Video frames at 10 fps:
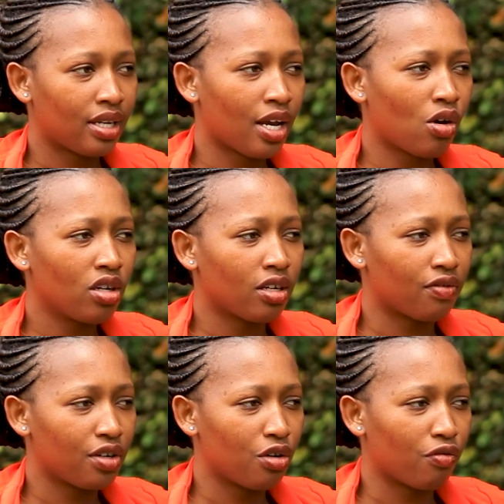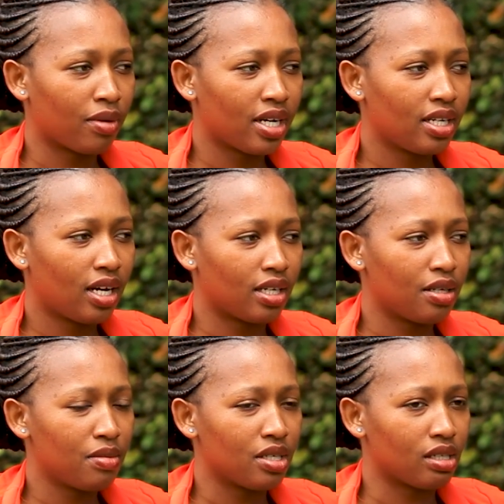I called a friend of mine, her
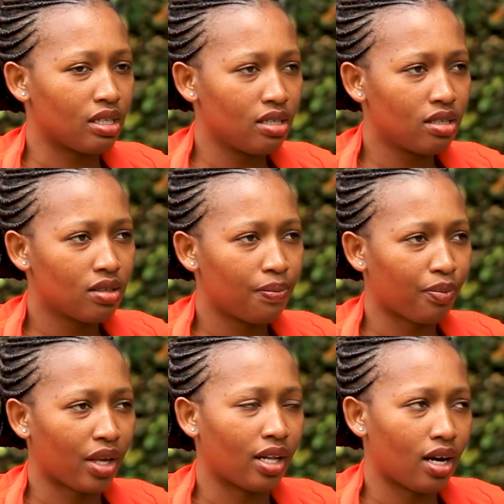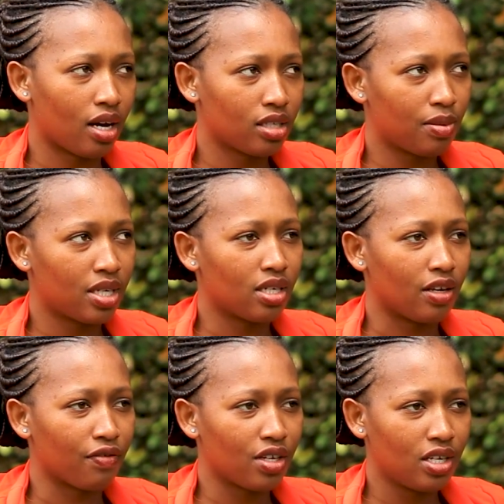name is Liz, and her husband
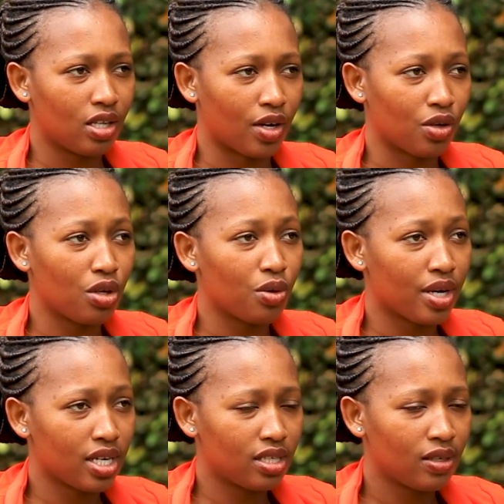Devi. They were newlyweds.